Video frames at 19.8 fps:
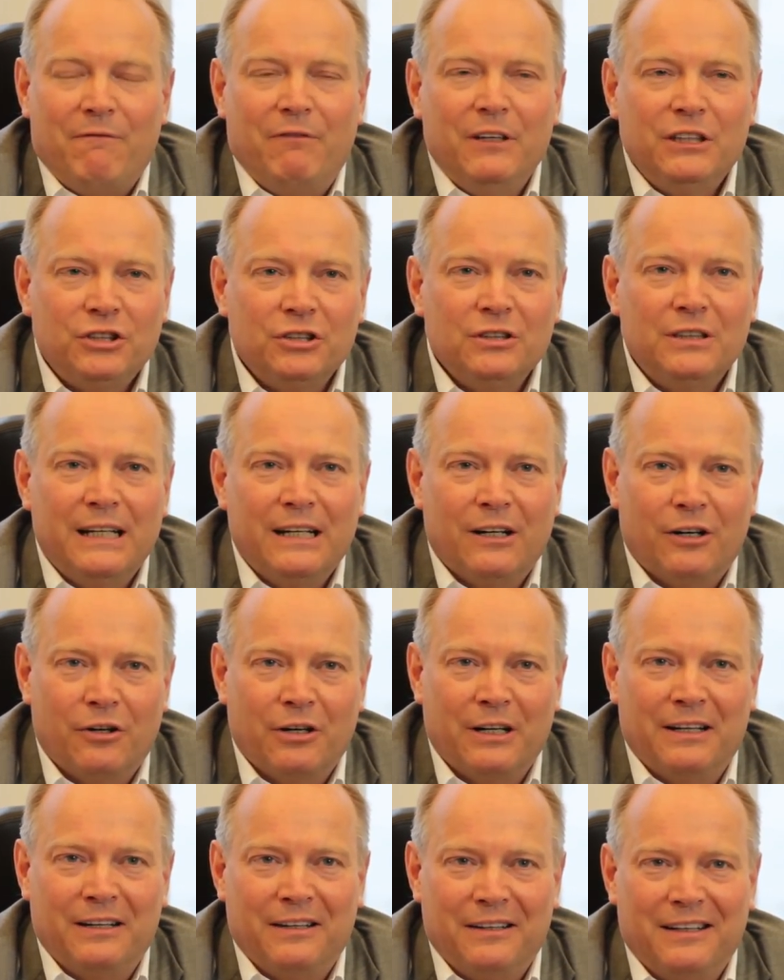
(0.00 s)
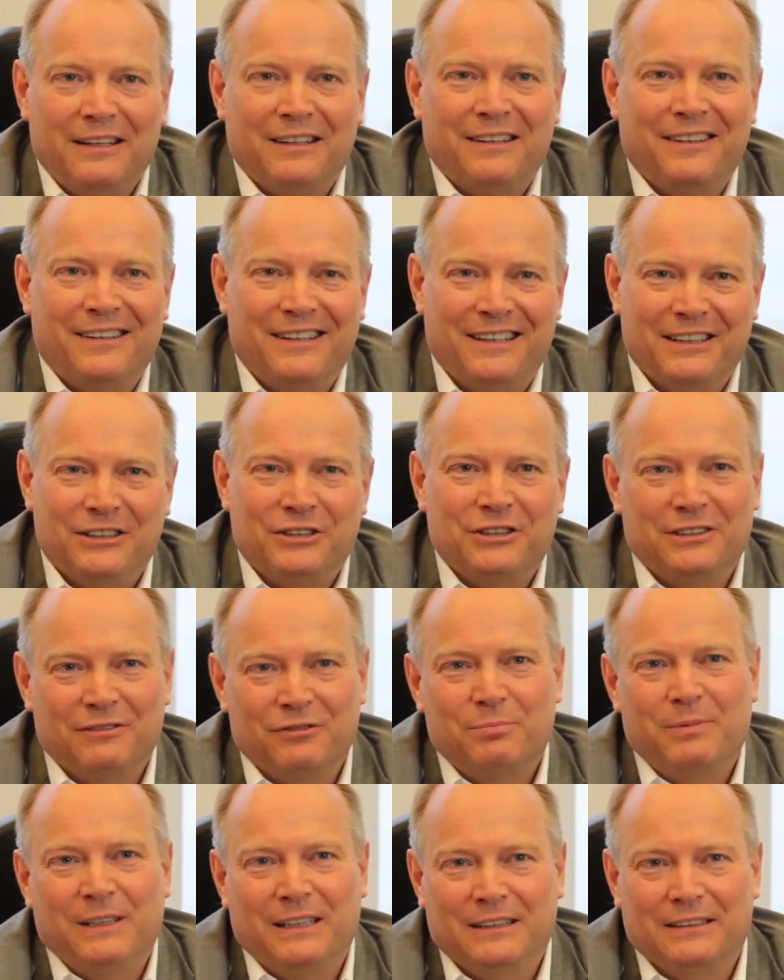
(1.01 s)
visionary
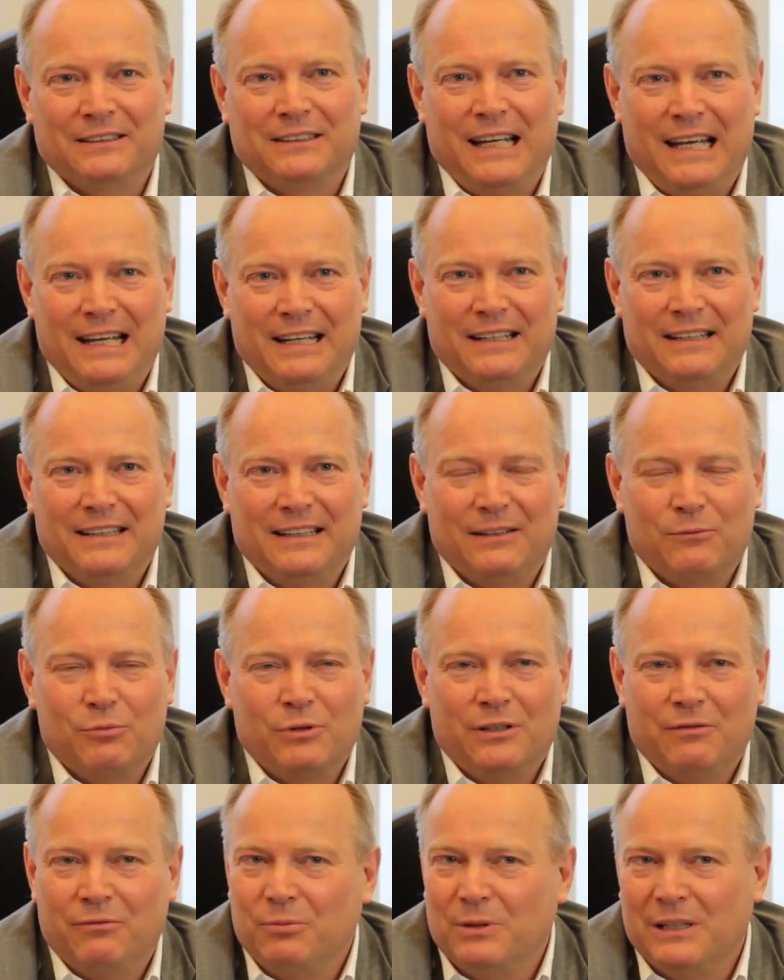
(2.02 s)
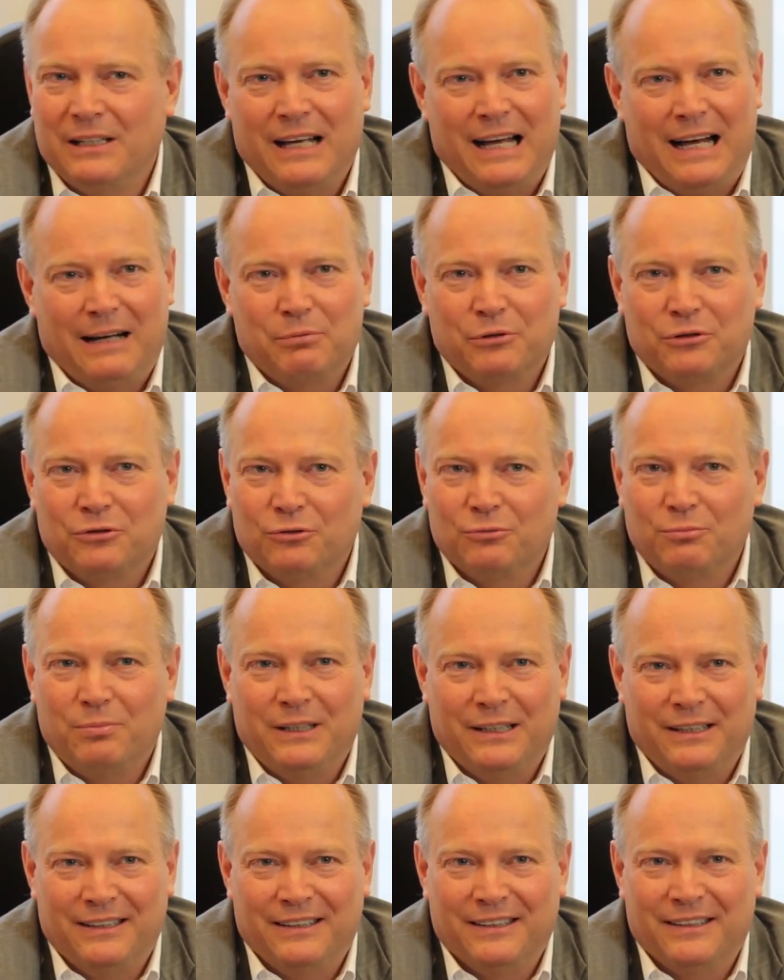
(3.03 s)
initiatives being taken, and we're really happy to
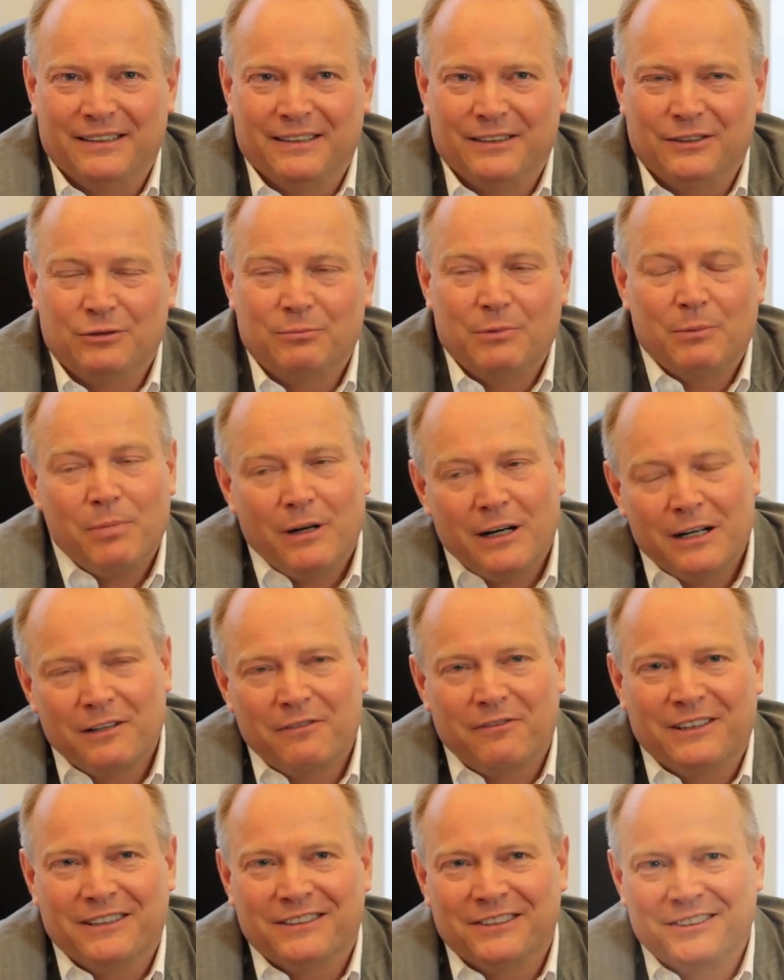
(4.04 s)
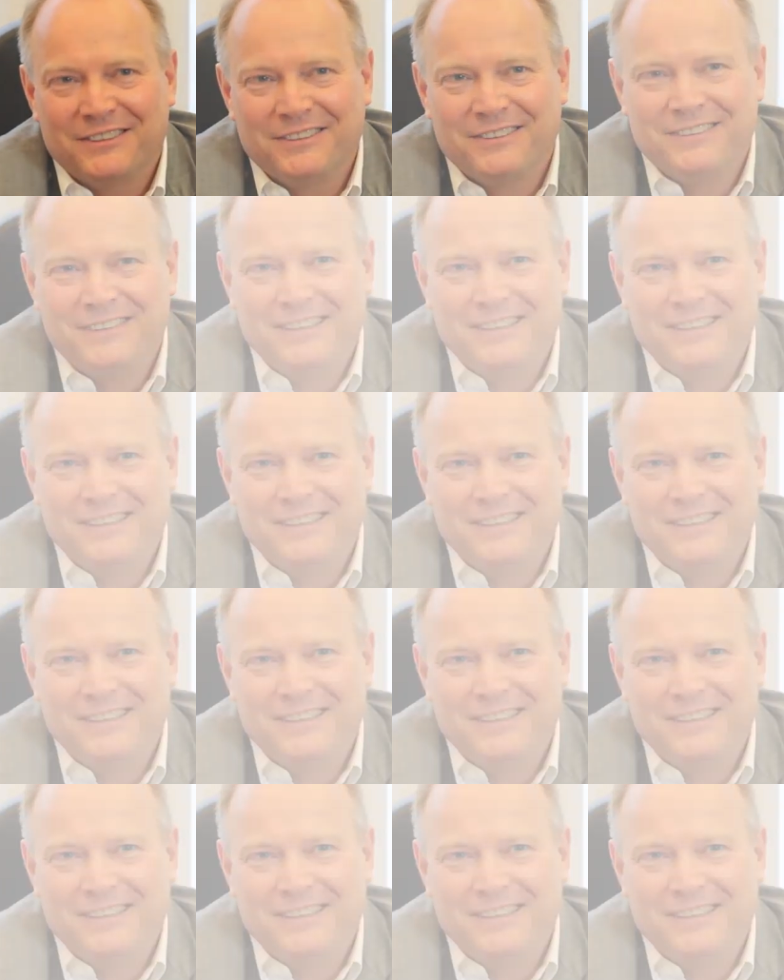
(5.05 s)
be part of this.